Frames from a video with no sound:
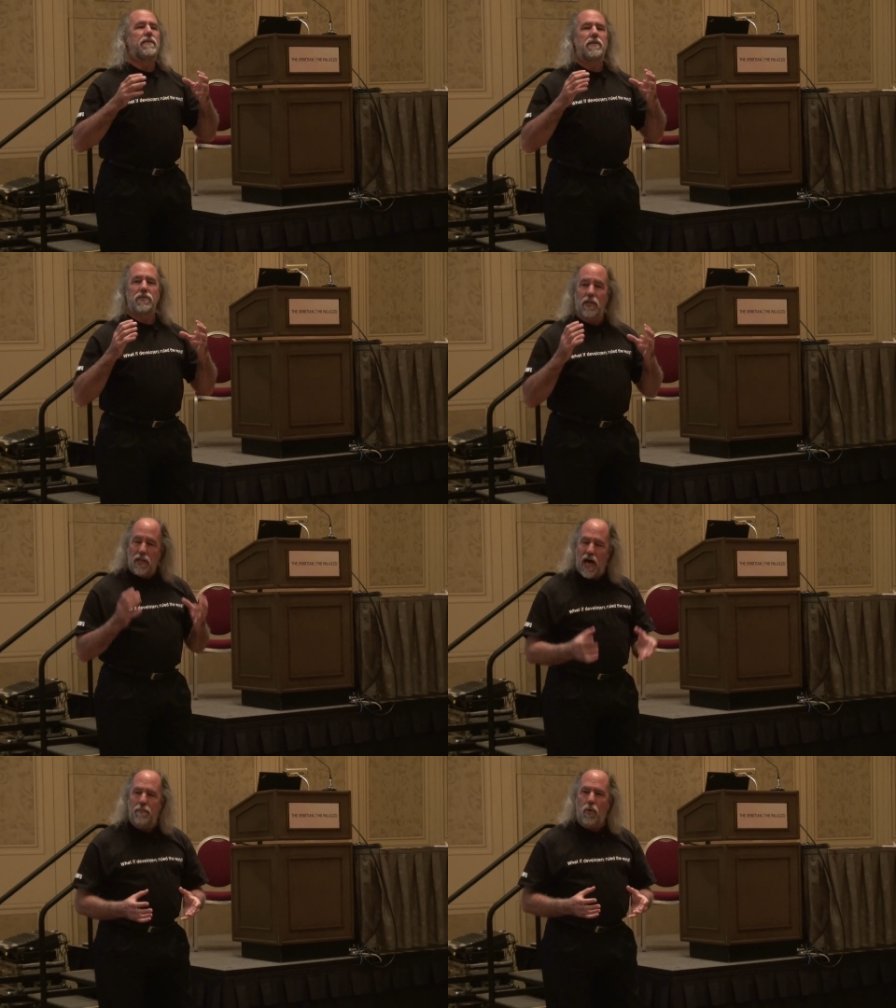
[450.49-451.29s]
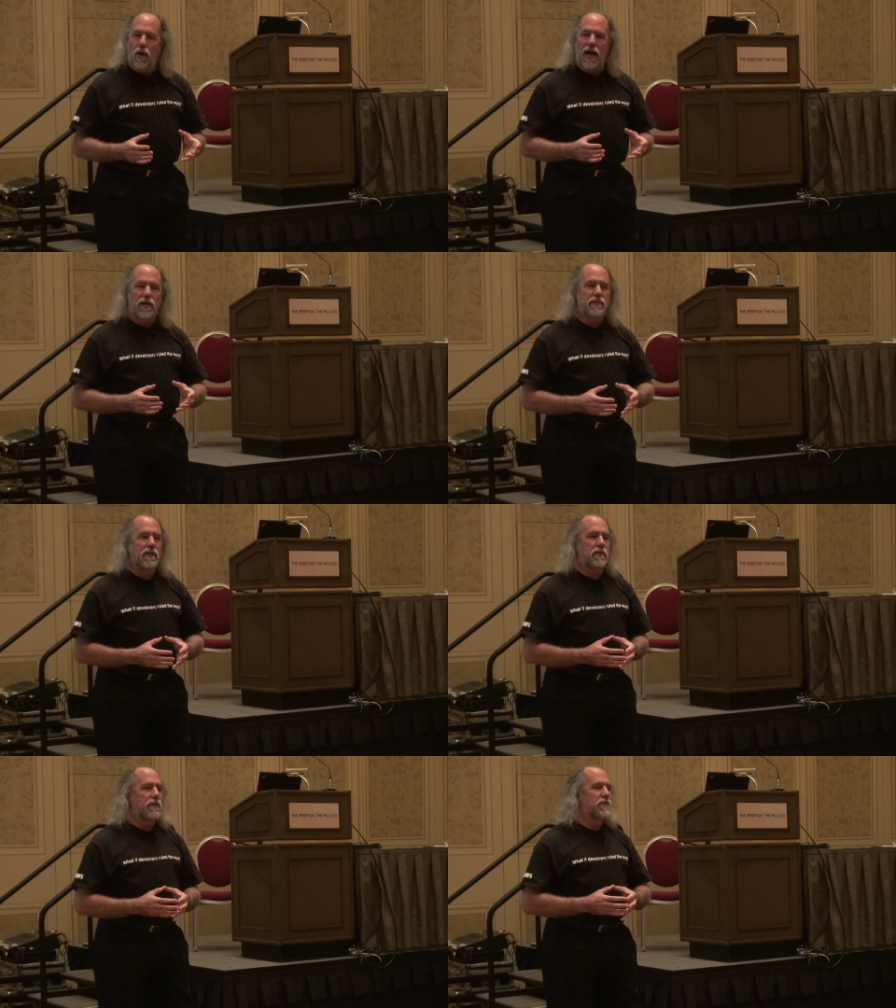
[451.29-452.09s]
there's a lot more out
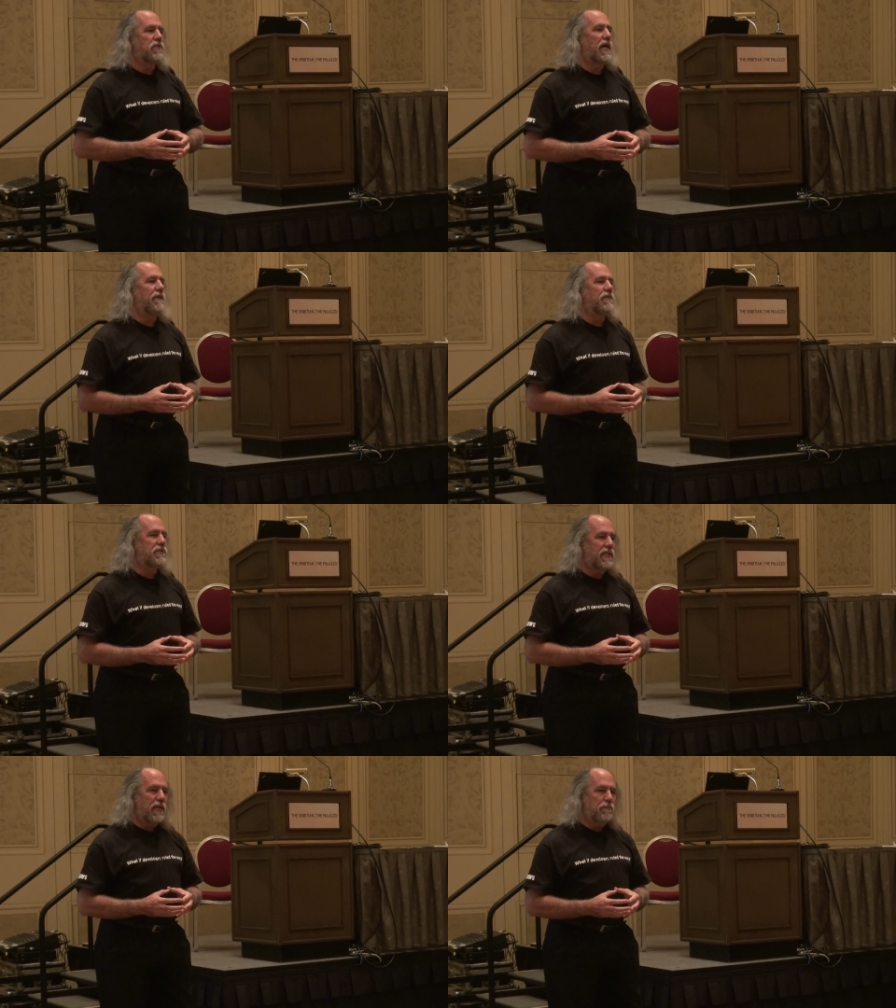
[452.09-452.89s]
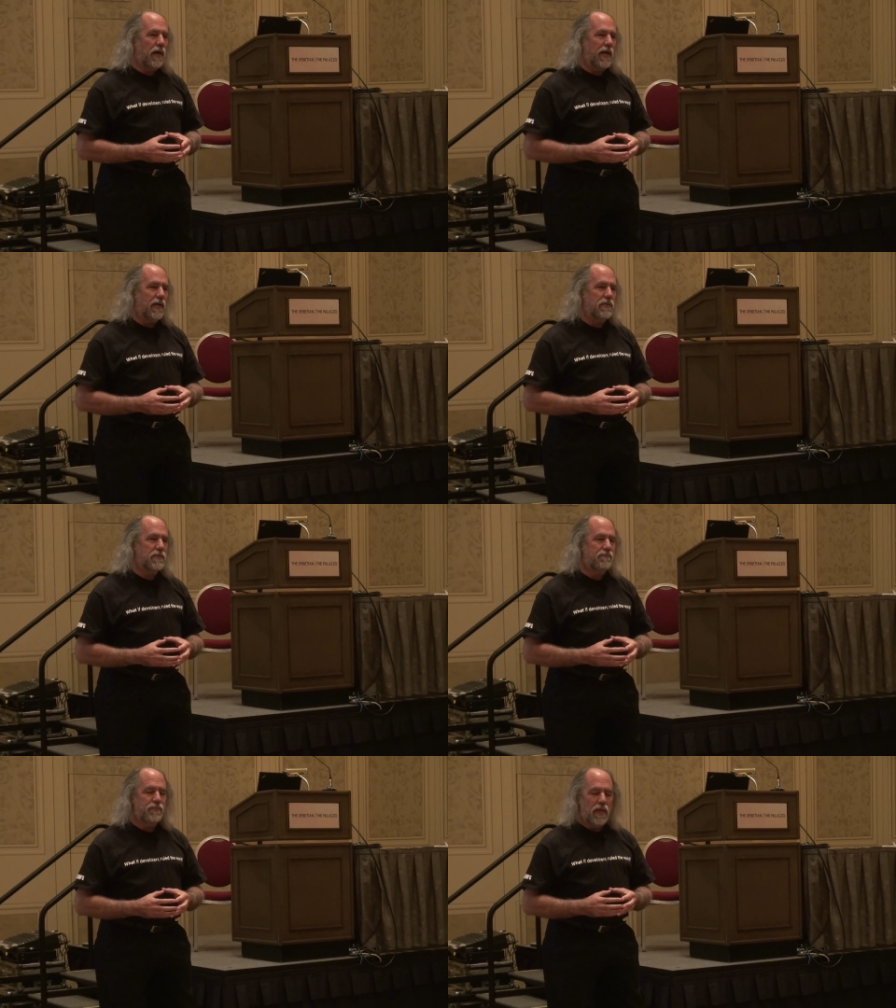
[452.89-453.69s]
there that's not even seen by us.